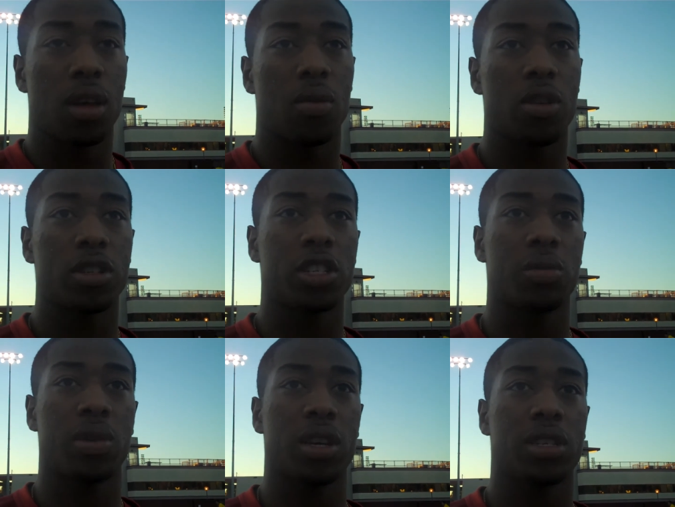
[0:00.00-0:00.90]
Well, it
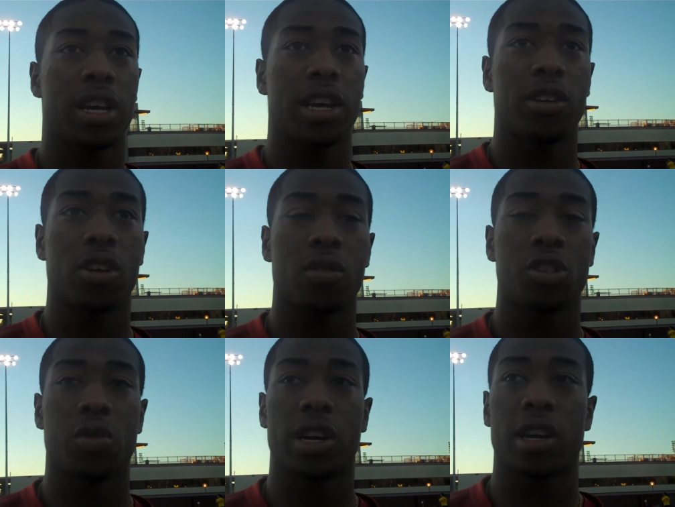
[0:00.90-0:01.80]
just means that you know
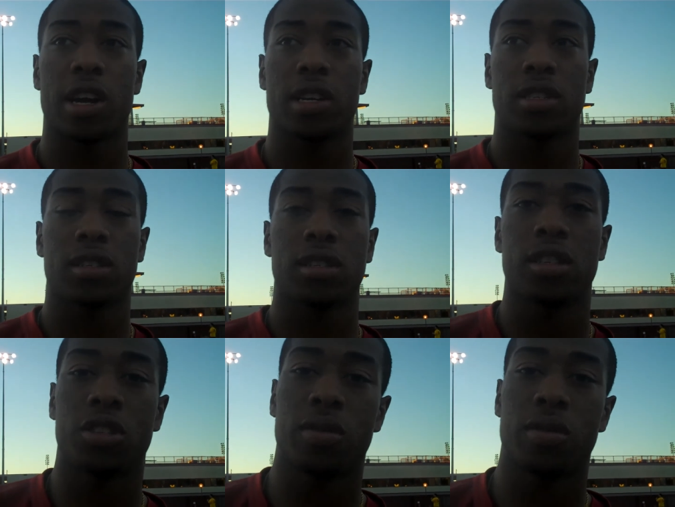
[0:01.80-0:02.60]
he's recognizing he's